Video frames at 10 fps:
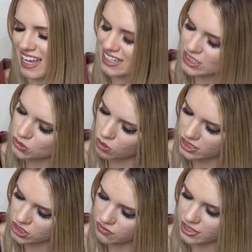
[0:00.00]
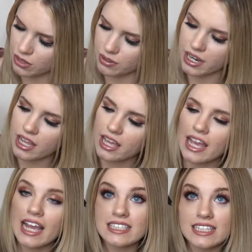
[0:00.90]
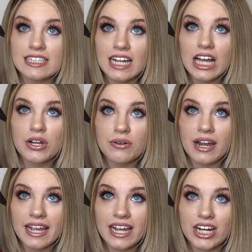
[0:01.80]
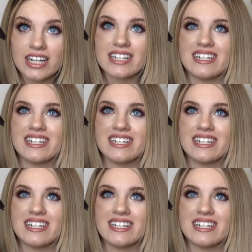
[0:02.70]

I like swatched over the other one. It's this color right here.